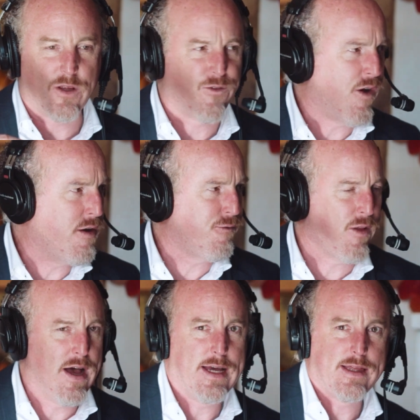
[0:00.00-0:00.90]
it's fight or
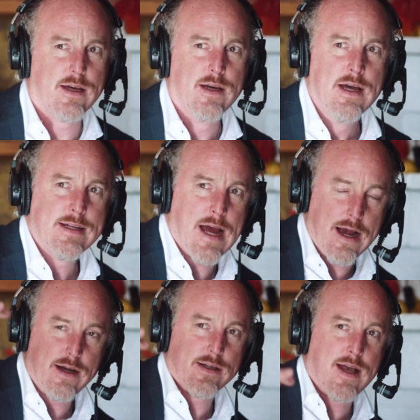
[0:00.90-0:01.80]
flight, the
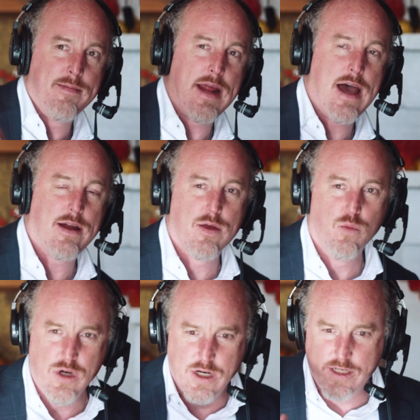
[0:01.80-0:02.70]
tiger's coming out of the
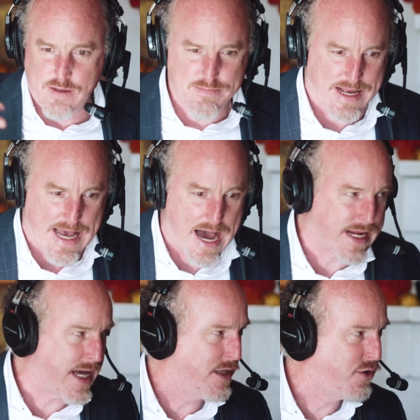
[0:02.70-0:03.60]
woods, and my God,
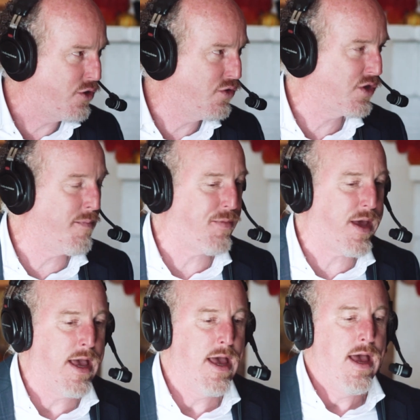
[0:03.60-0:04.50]
I got to do something.